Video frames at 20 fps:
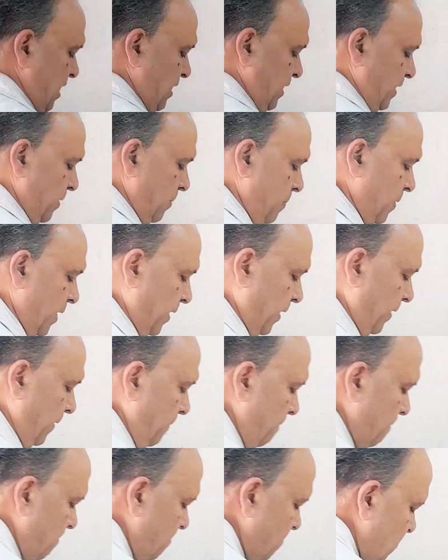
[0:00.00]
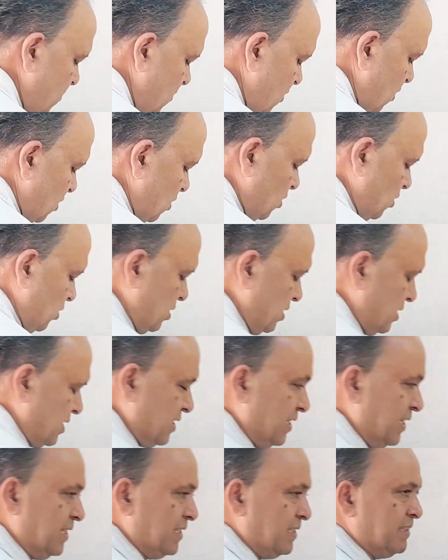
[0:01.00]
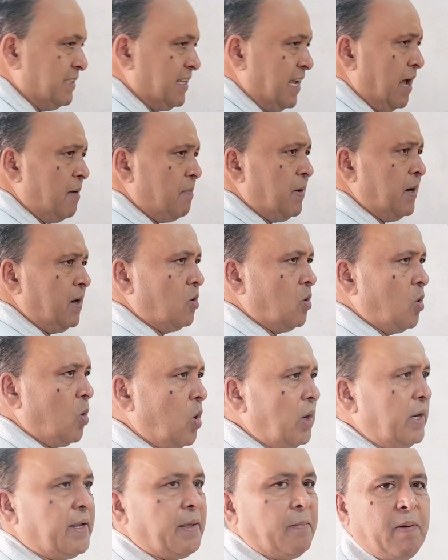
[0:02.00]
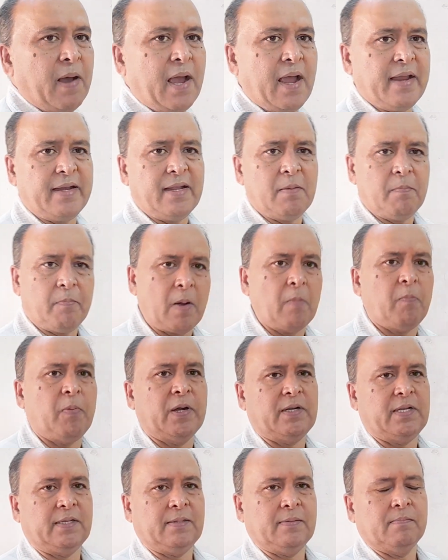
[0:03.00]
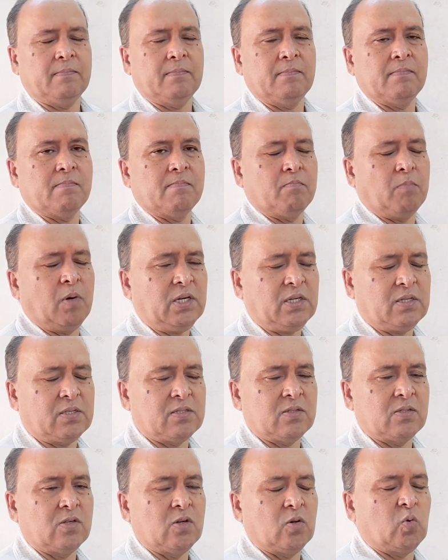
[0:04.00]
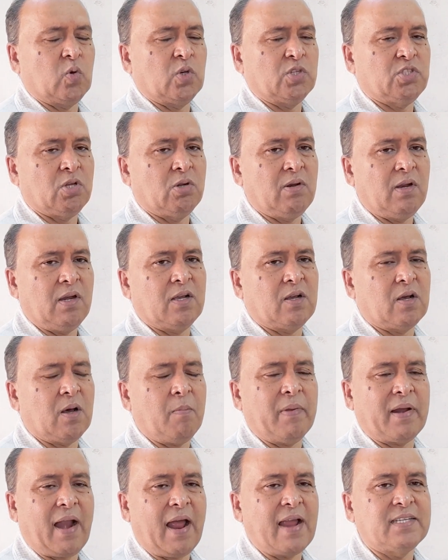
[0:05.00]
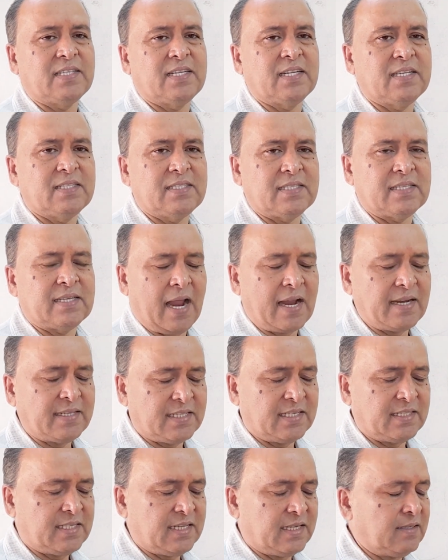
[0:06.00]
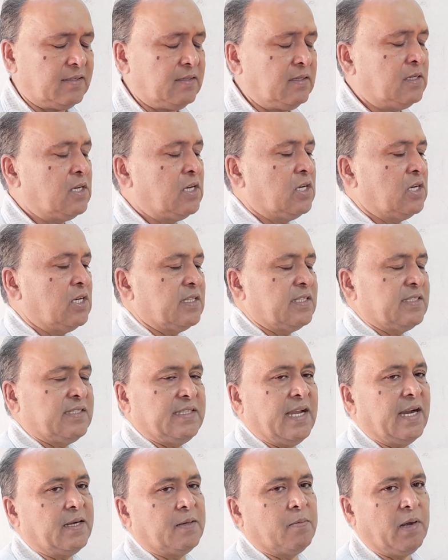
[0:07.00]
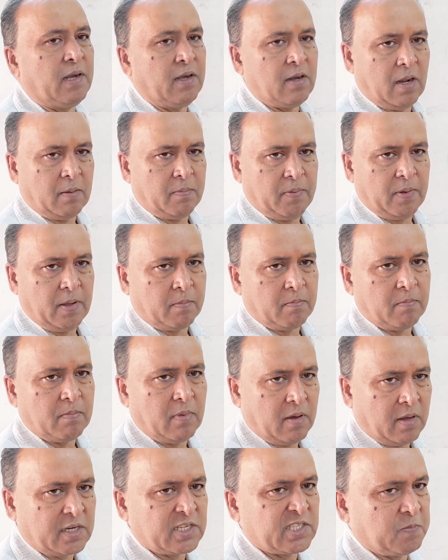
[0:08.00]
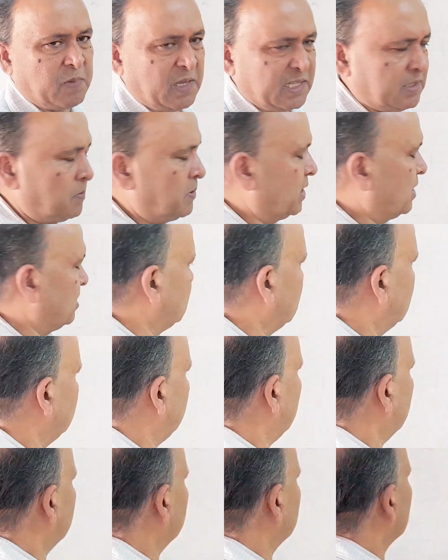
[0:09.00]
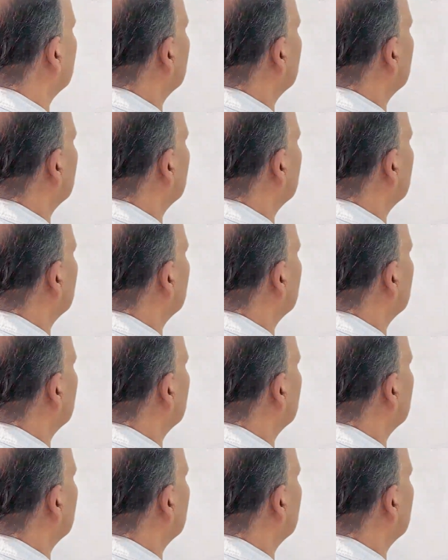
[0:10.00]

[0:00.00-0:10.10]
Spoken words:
are given, they have a no defining property, but question will come, write it in set builder form or specification form.